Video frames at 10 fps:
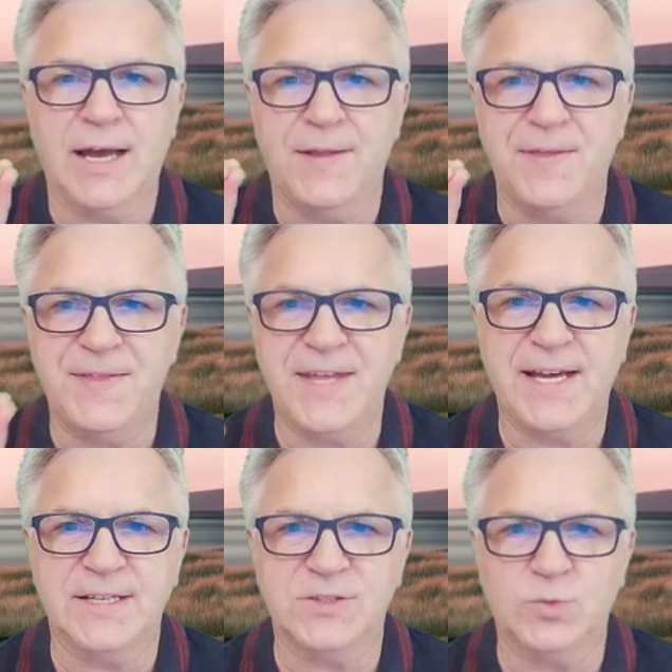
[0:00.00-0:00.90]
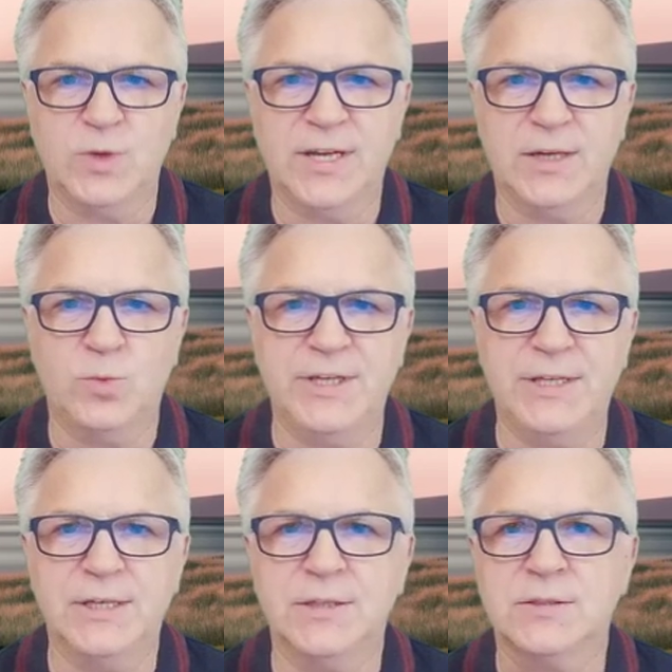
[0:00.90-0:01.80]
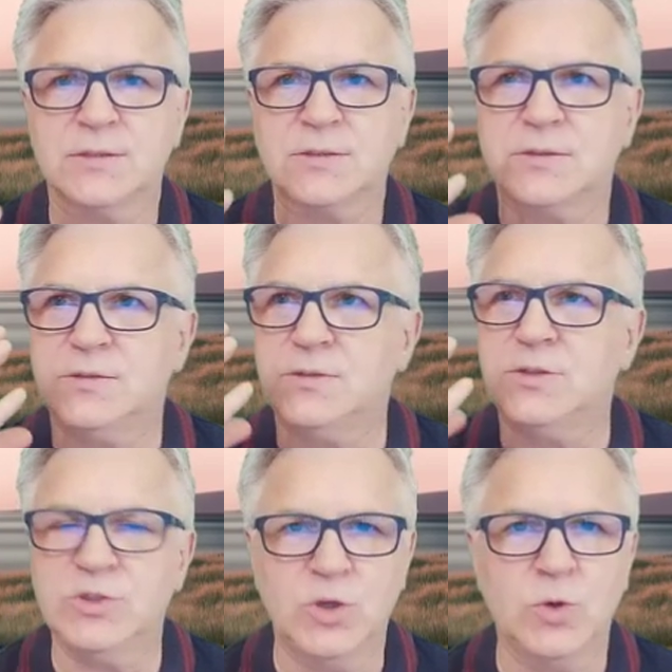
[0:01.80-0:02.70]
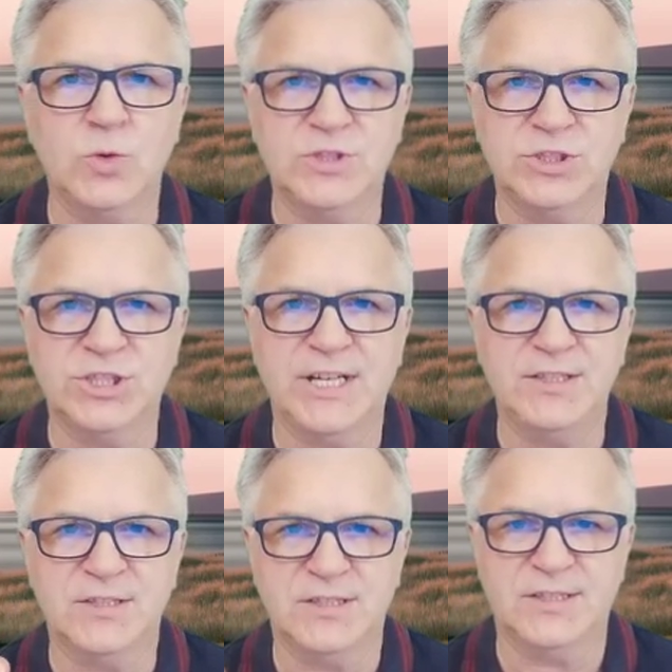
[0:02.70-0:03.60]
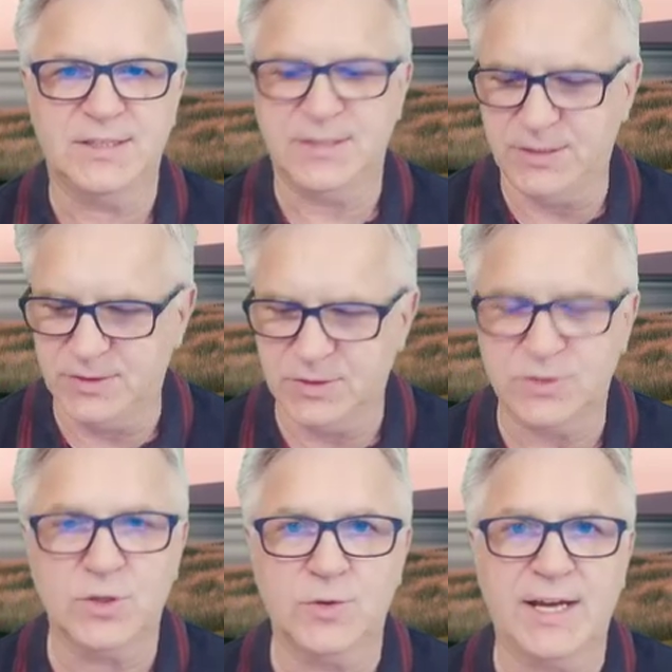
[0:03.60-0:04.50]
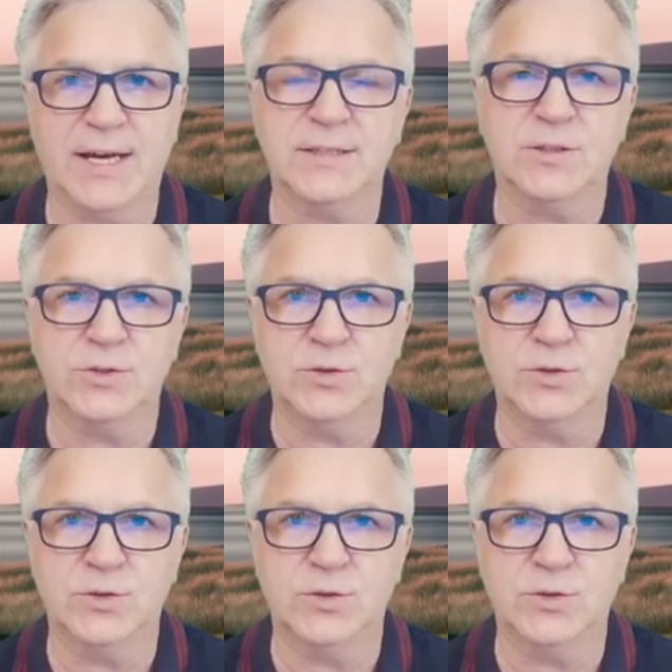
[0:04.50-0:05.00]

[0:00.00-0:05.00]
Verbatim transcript: And that's where we go to change the settings so that